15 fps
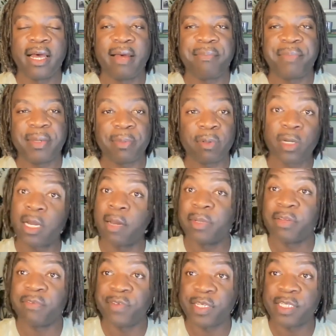People are coming
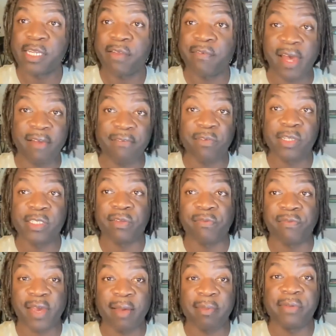to visit. I've had friends and
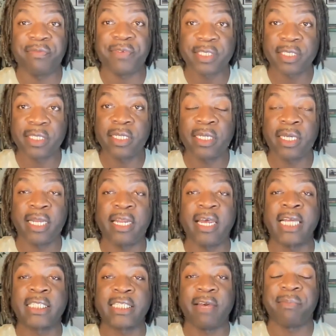family visiting, and I
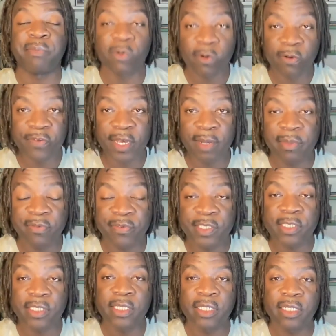actually have more family
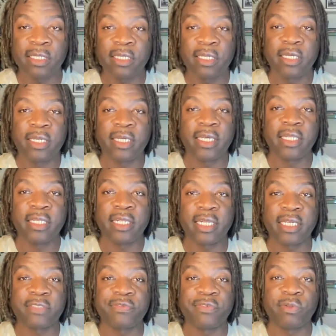visiting in the
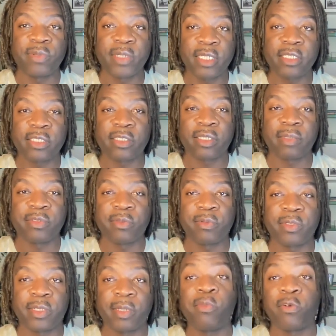next few weeks.
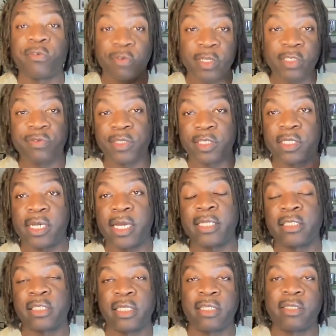And more friends visiting
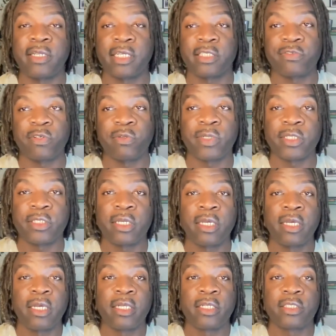actually in the next few weeks.
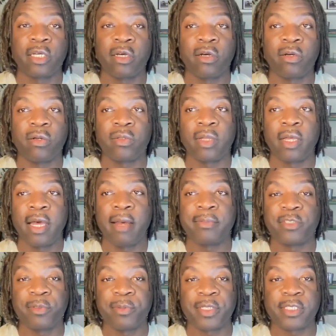So I'm
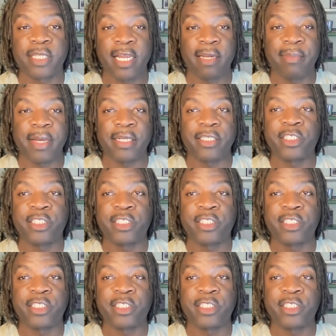super excited about